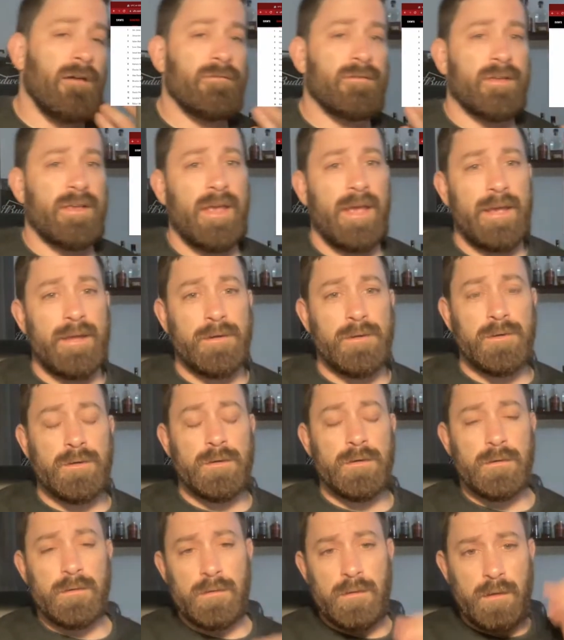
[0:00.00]

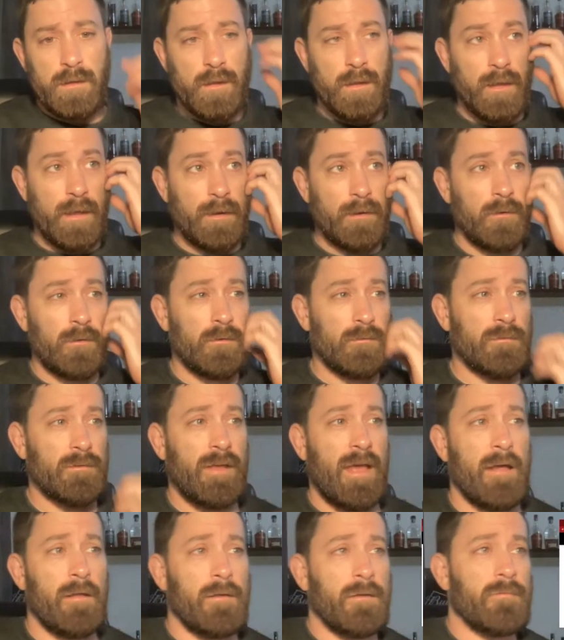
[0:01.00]
Kattar and Arnold
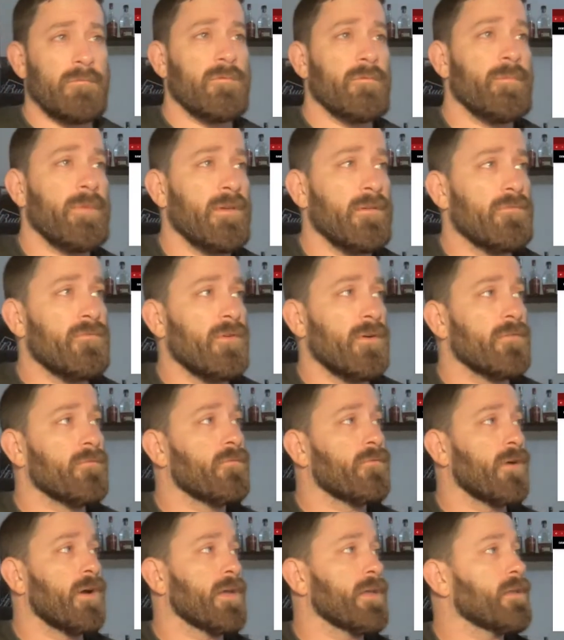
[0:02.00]
Allen would be a fun
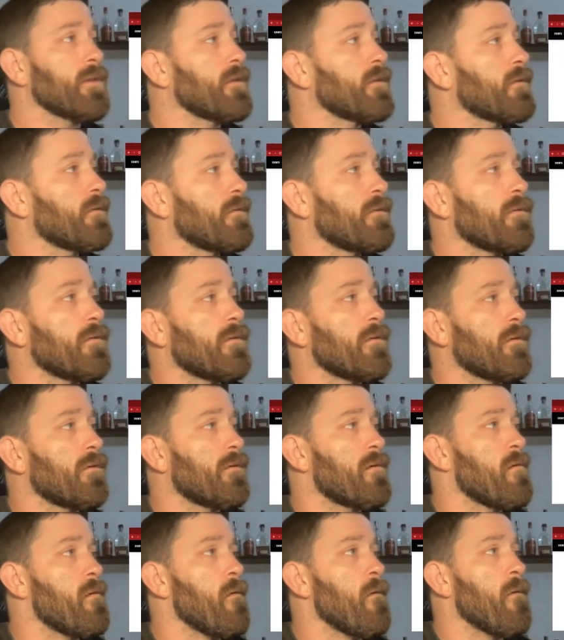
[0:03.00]
fight.
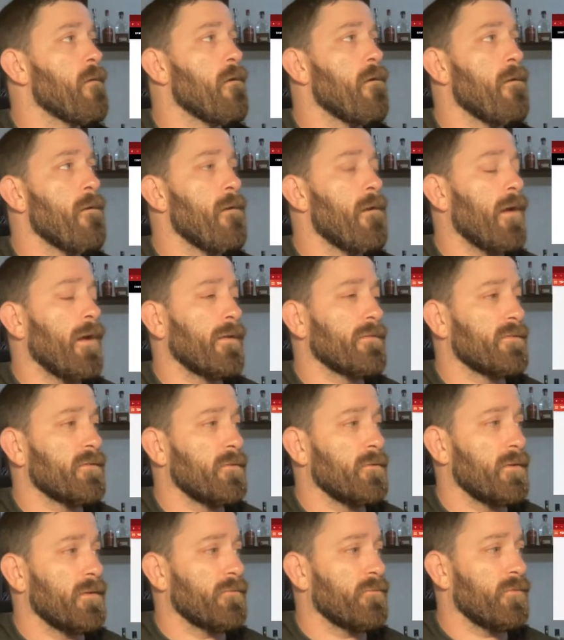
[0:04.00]
I'll
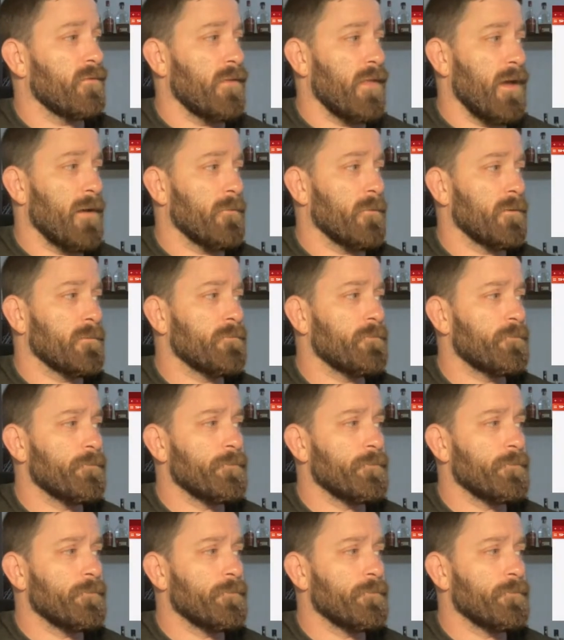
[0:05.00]
tune in for that one.